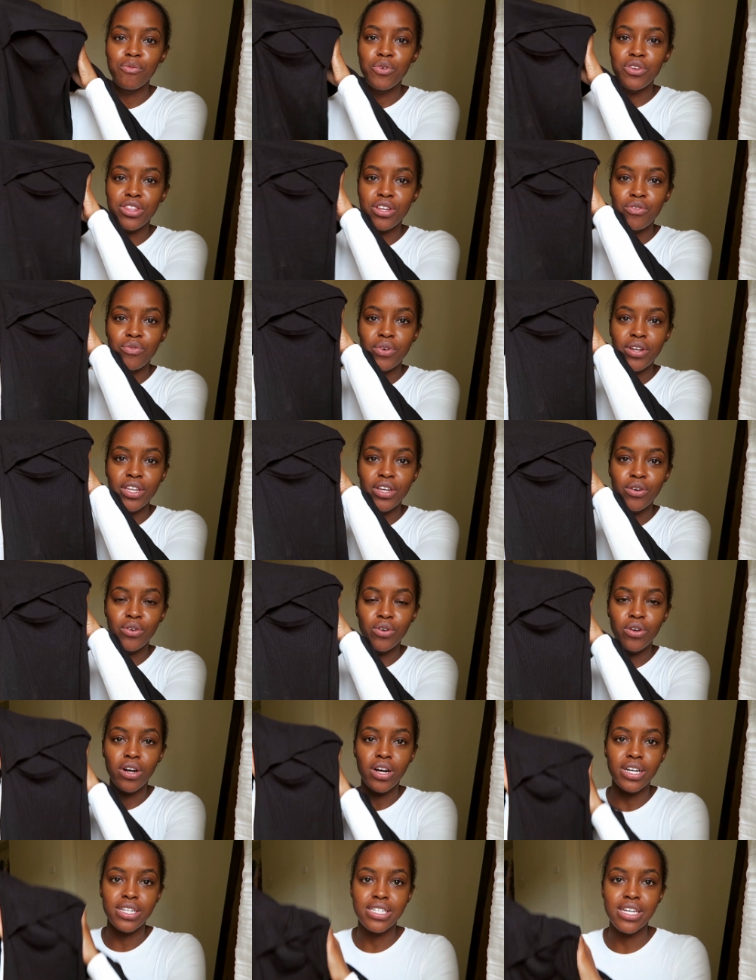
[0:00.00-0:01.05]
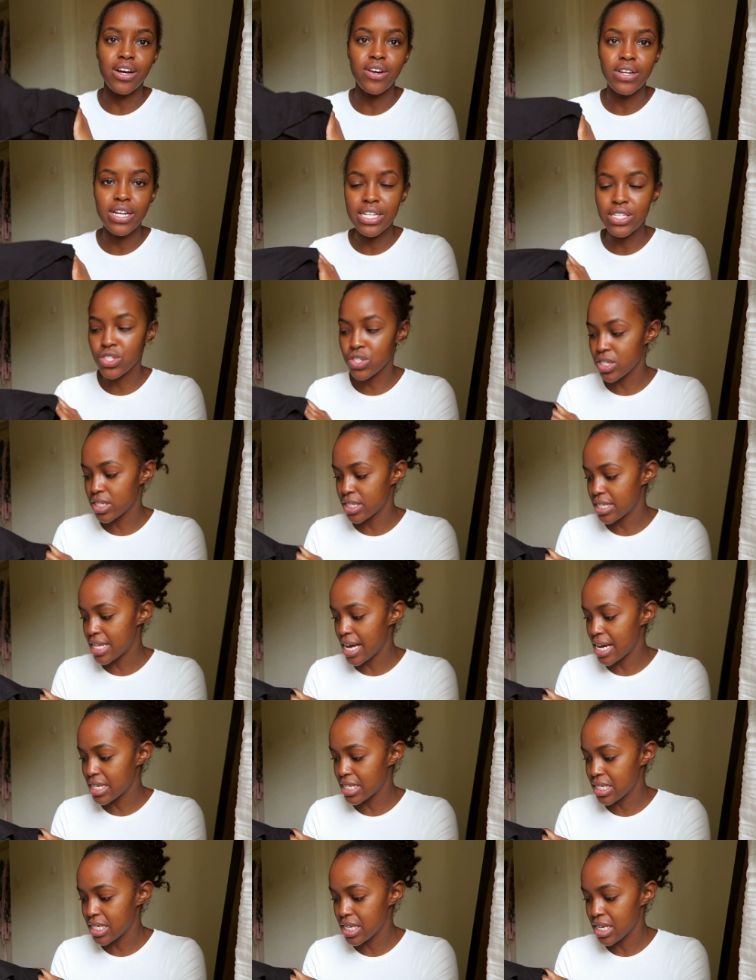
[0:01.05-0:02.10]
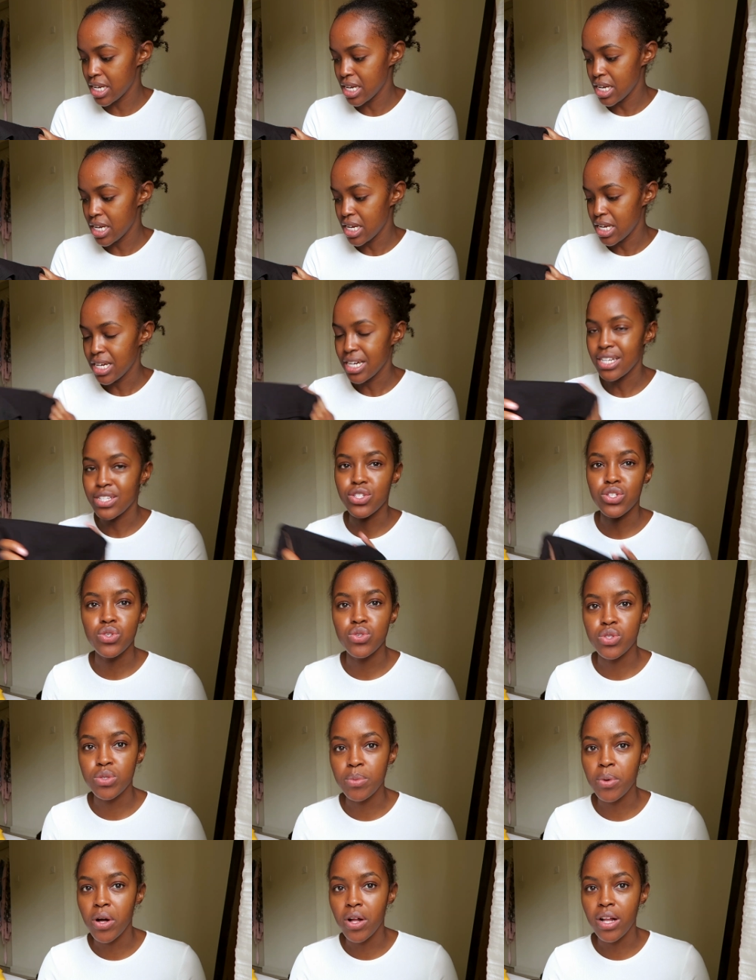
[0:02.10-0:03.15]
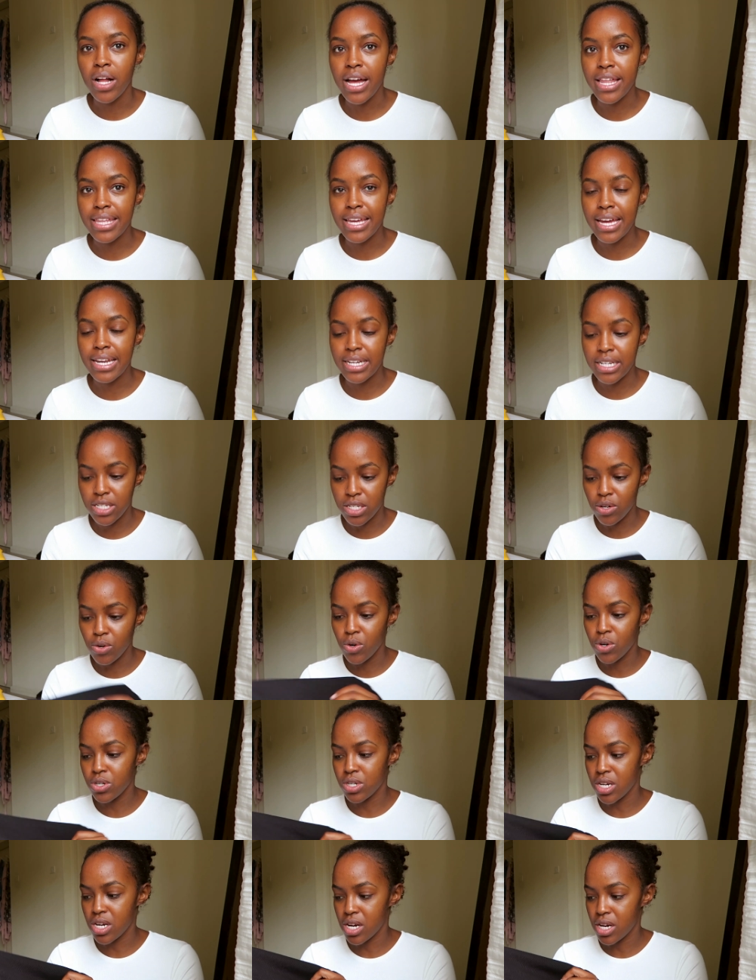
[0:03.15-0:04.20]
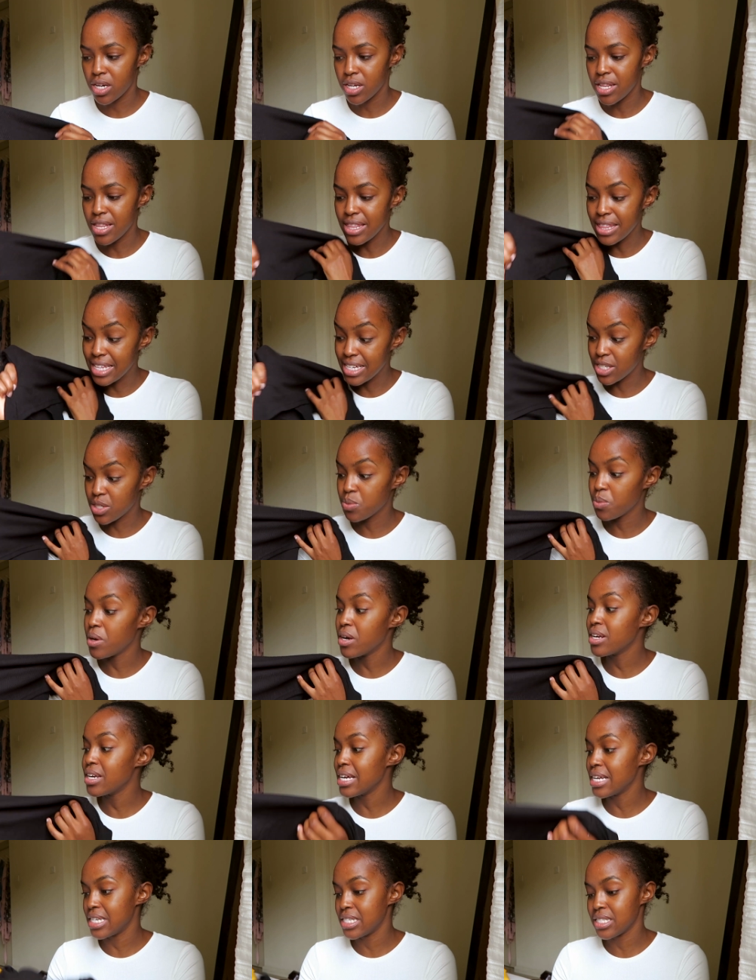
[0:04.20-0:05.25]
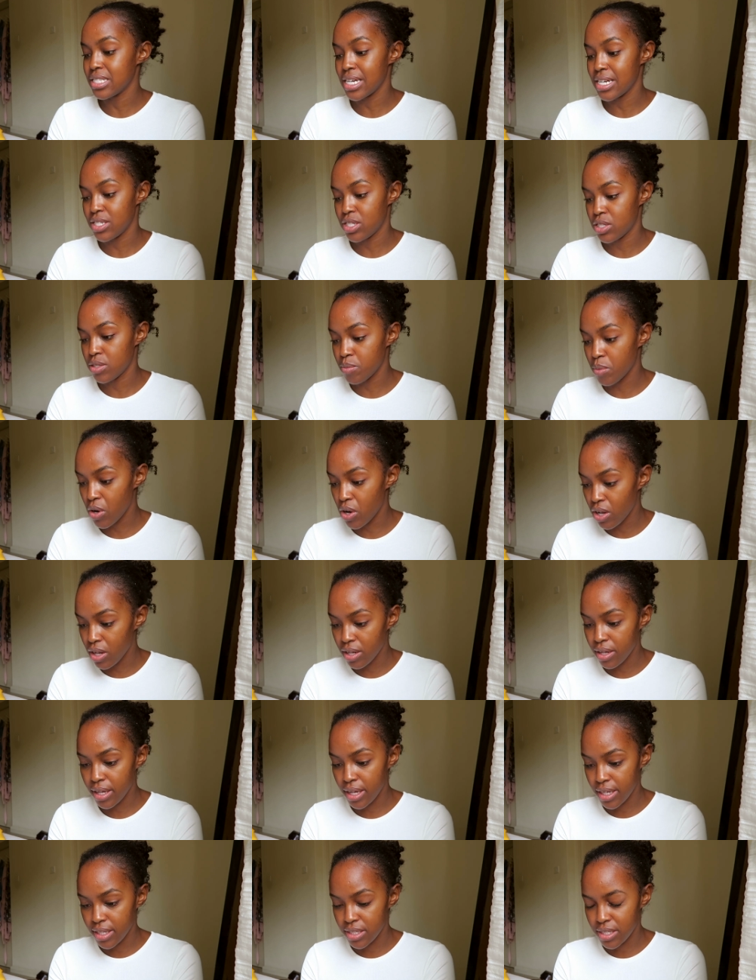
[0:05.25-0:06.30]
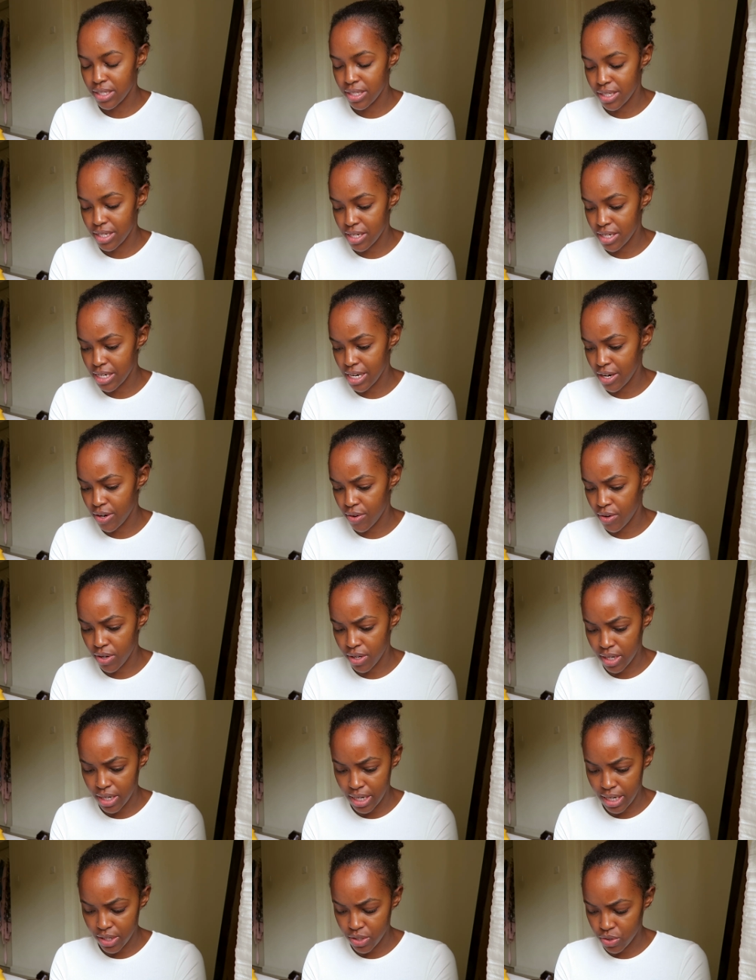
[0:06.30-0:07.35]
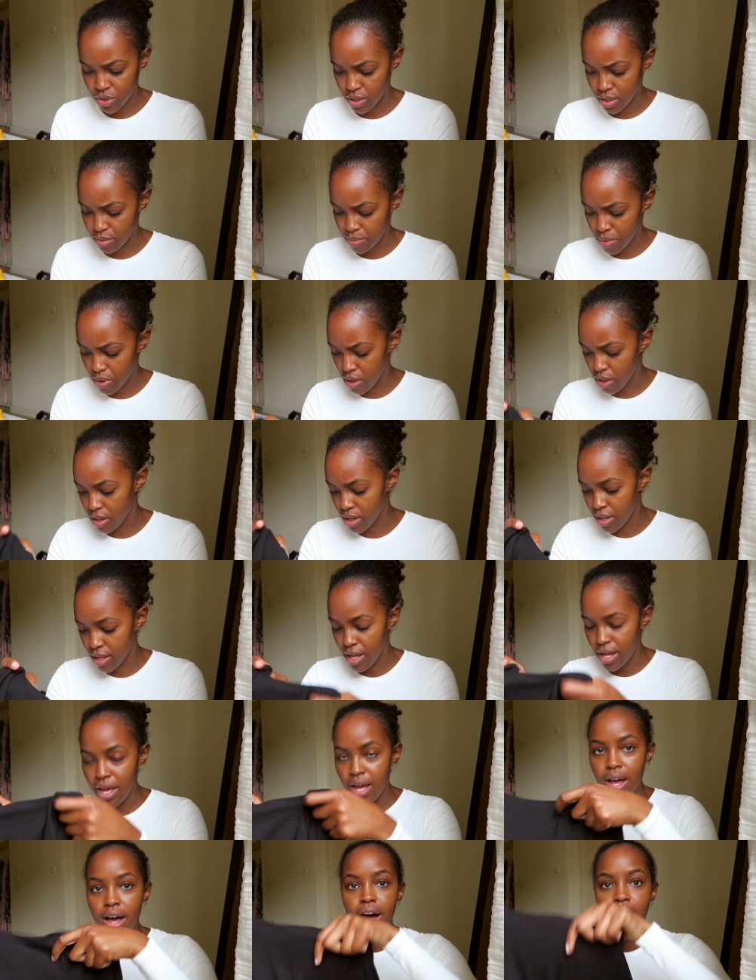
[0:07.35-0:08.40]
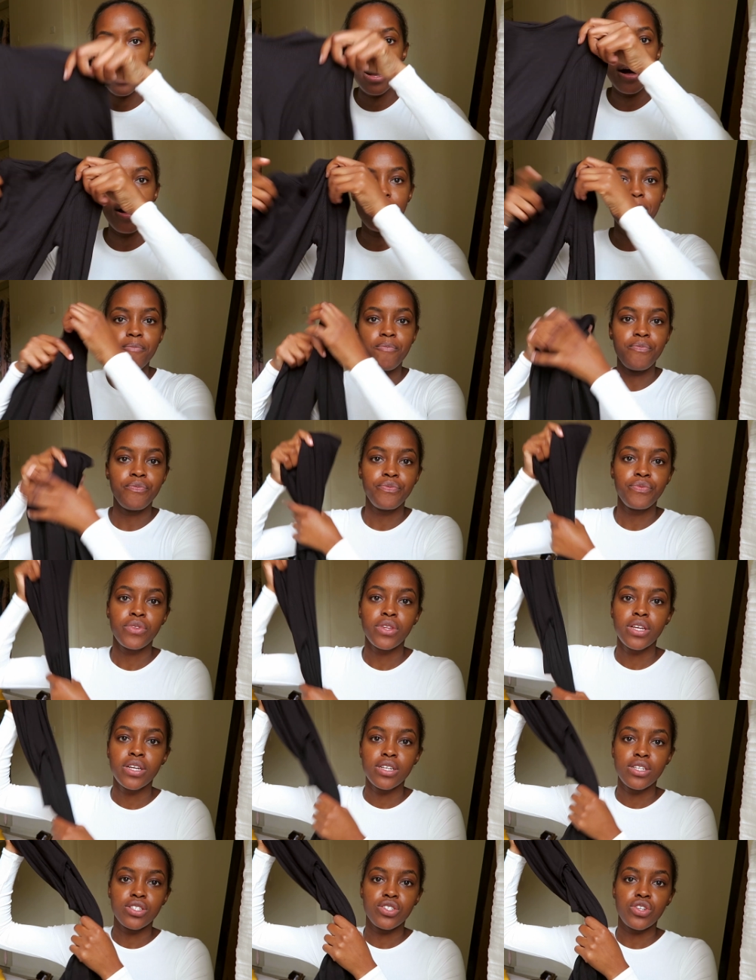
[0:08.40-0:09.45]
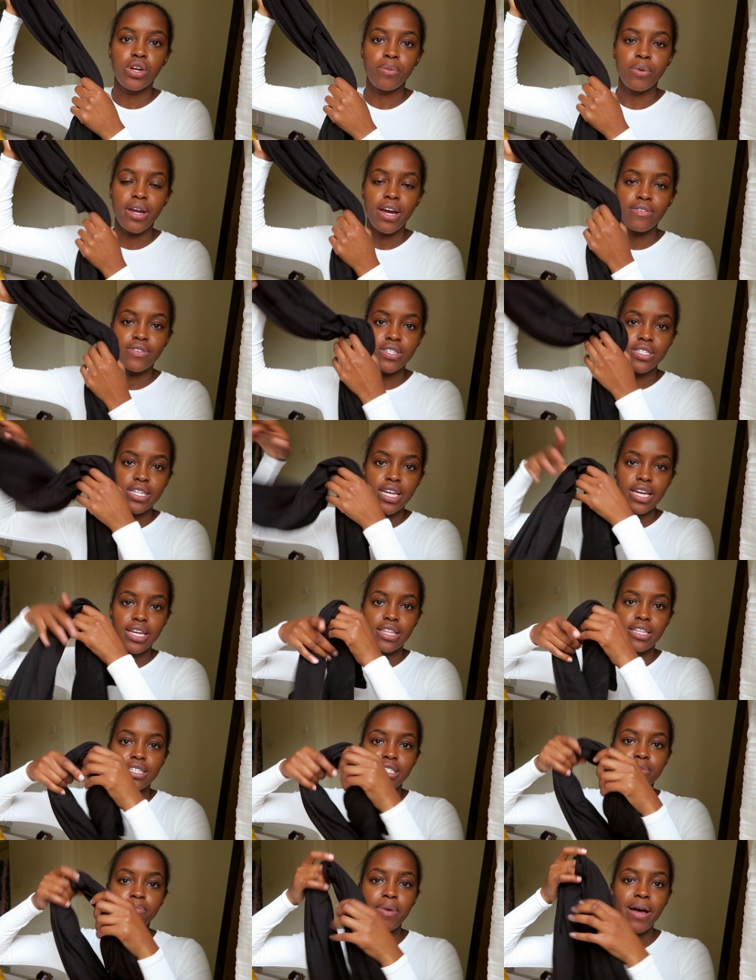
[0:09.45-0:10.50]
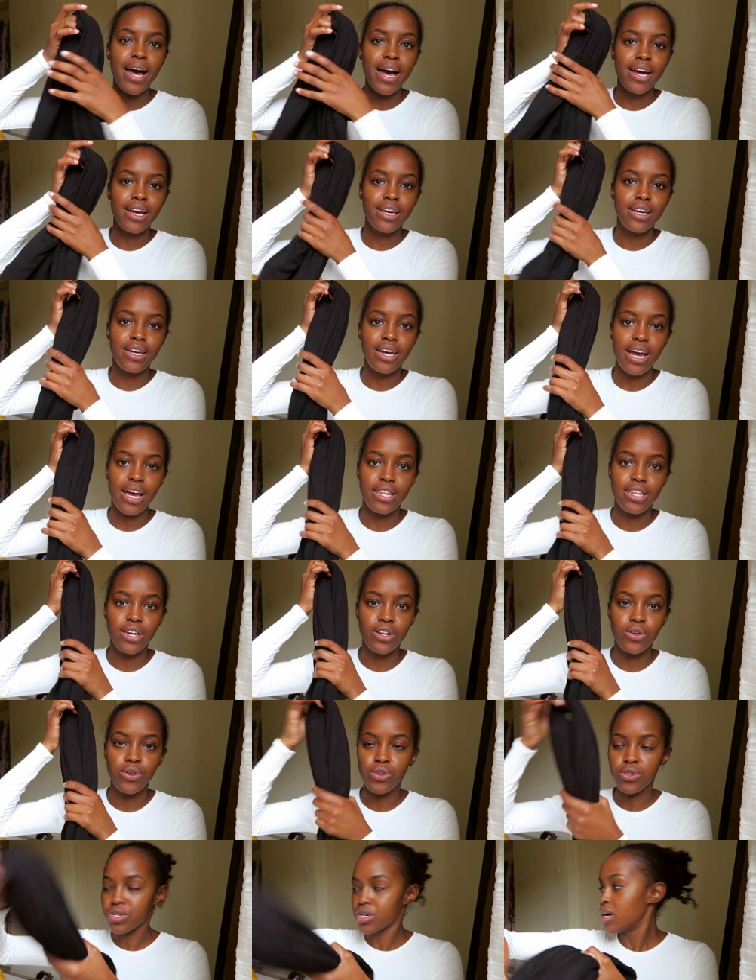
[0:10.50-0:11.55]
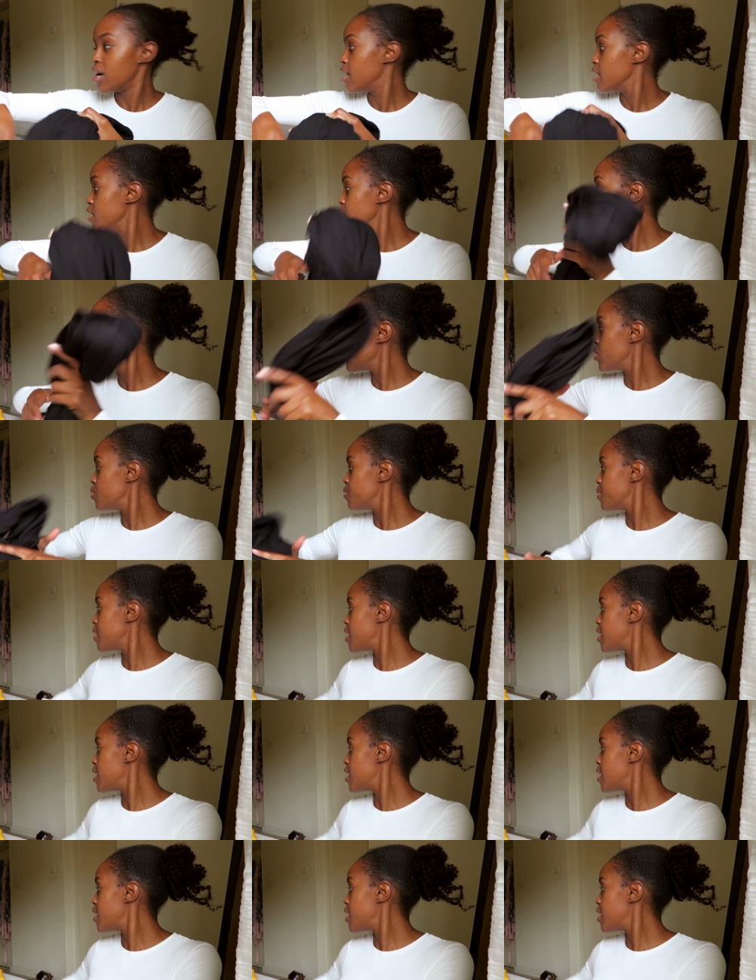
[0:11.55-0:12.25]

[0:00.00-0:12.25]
with a really cool cutout. It's just that it's too small. I think I need to order this one in a size small and not an extra small. So I'm gonna have to take this back and then order a new